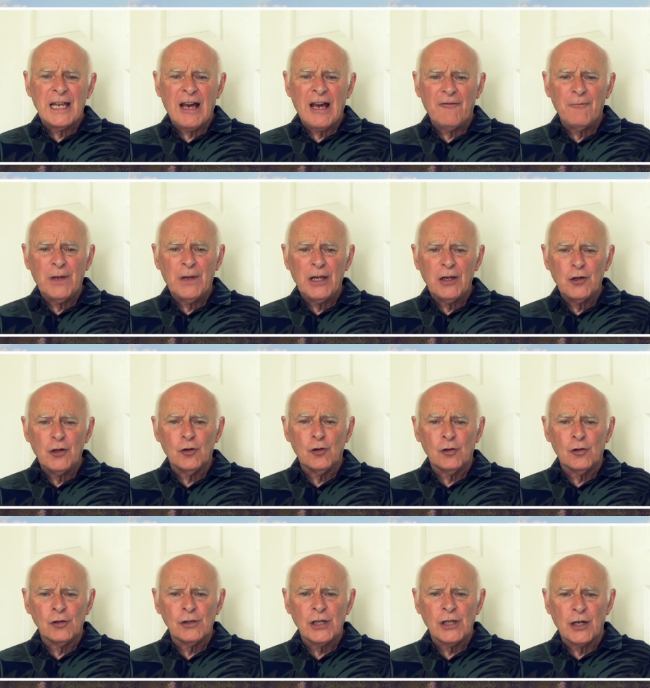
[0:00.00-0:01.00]
have been
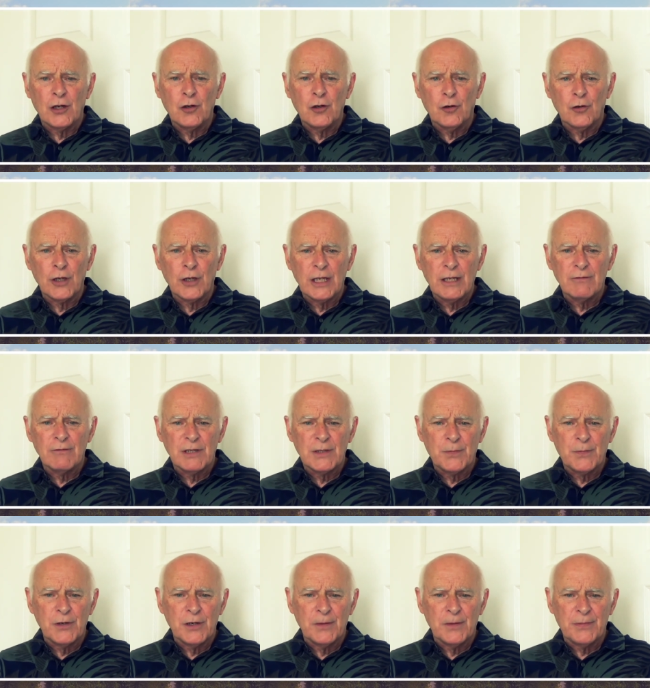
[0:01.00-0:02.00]
called according to his
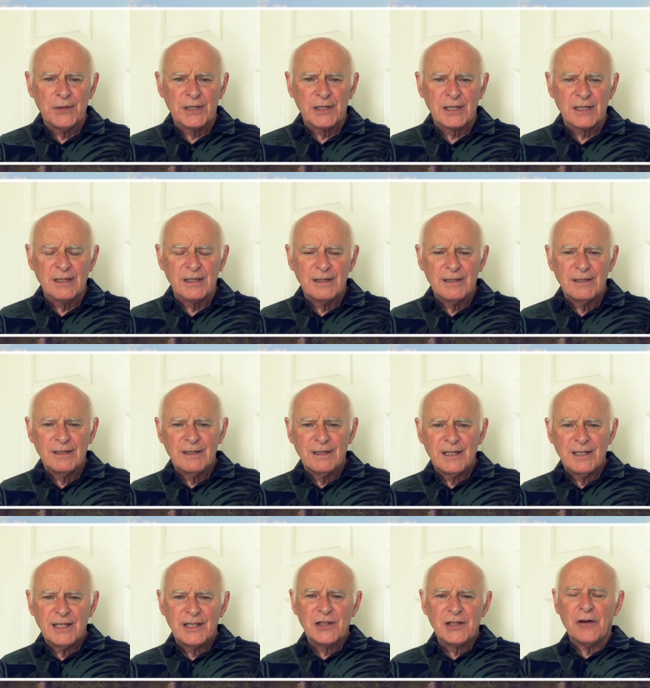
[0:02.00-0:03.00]
purpose.
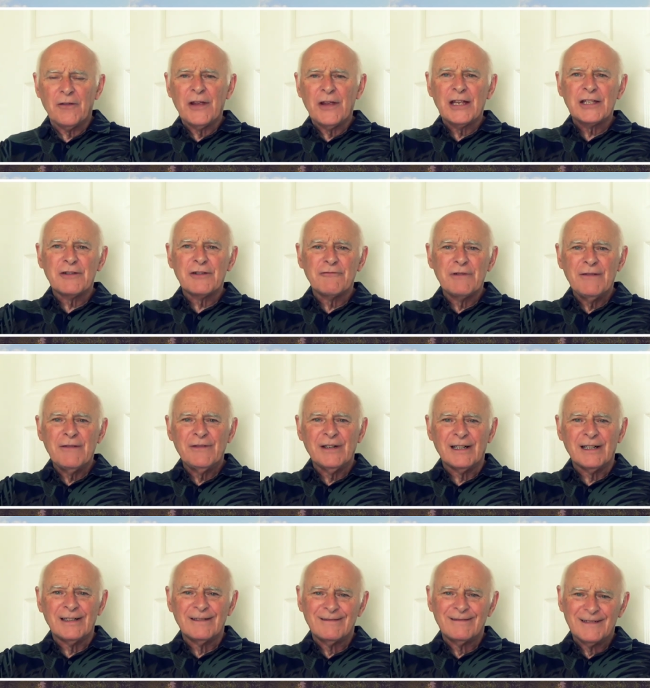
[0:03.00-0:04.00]
So there's a
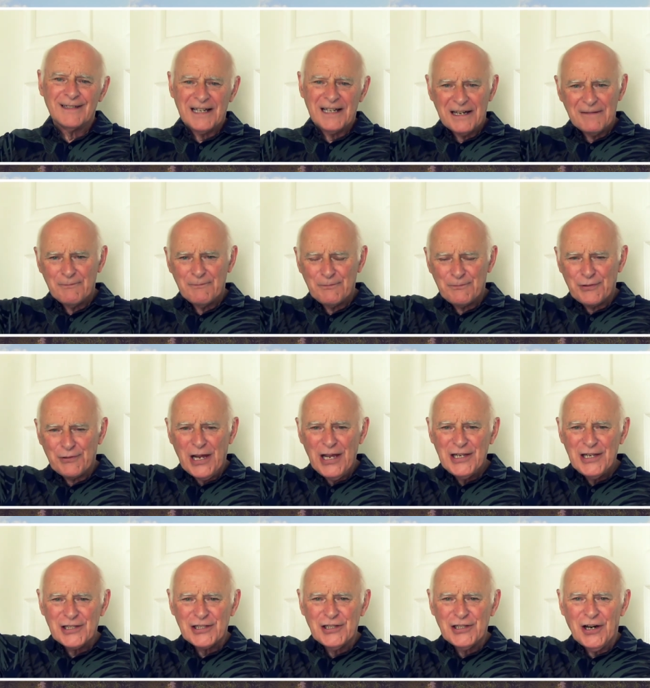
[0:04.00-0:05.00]
river.
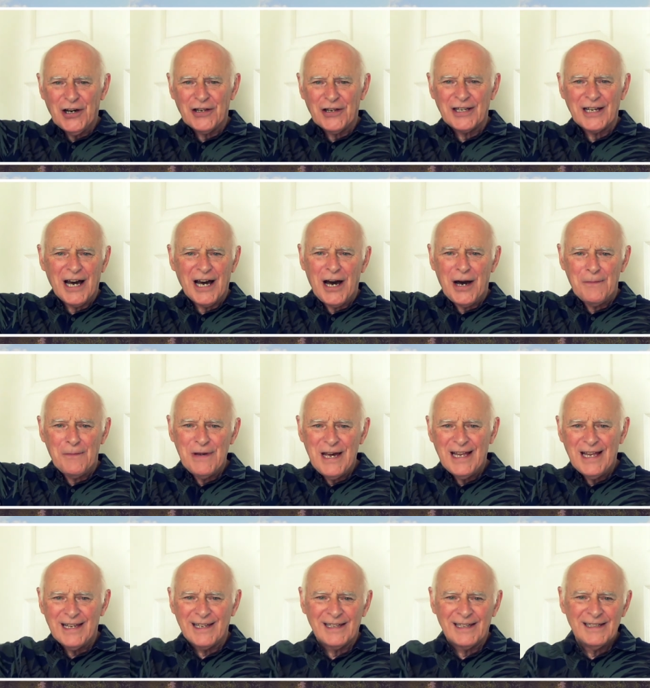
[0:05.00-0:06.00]
Praise God.
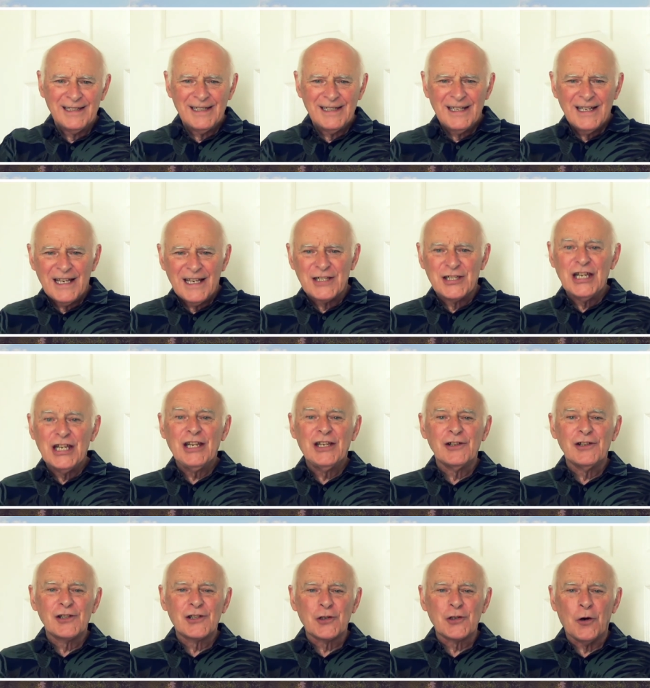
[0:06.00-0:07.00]
Amen.
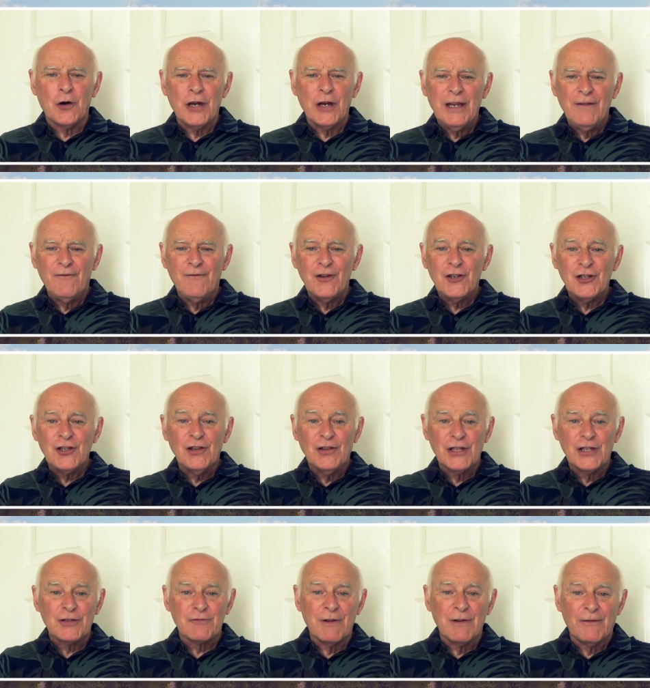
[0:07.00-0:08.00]
Ezekiel saw in vision
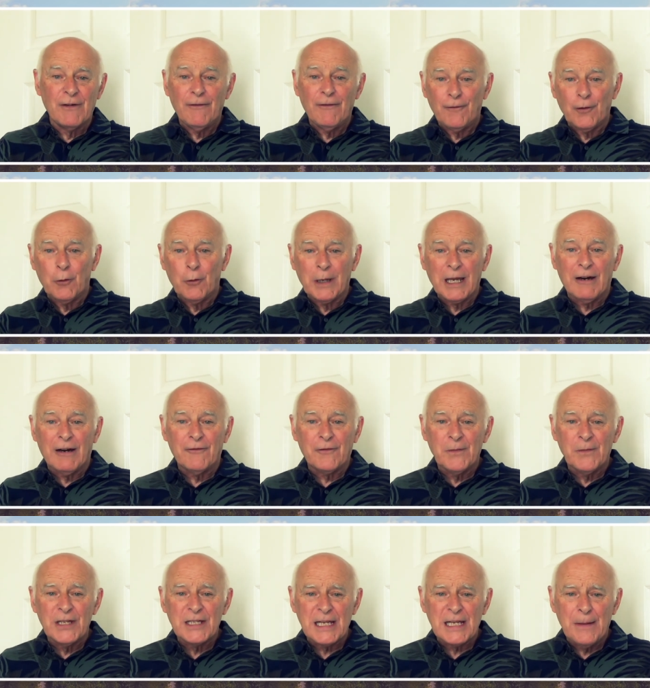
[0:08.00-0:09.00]
this river flowing out from
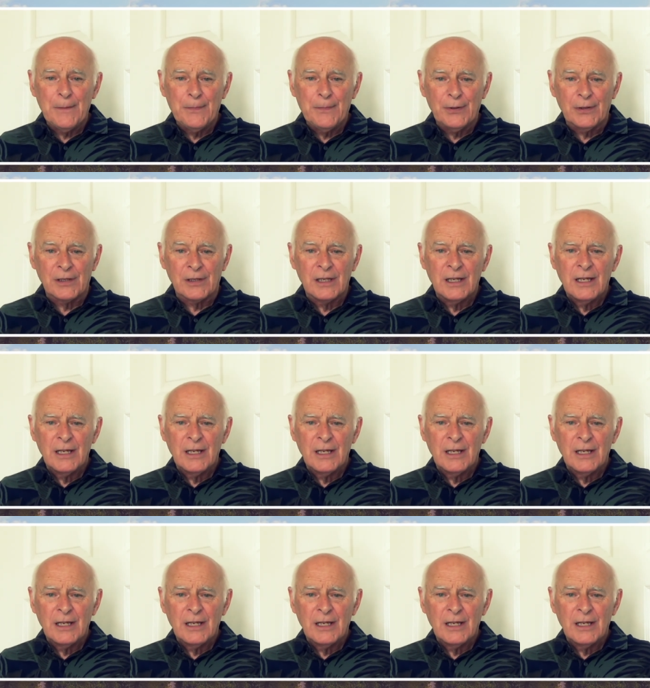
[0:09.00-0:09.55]
the temple.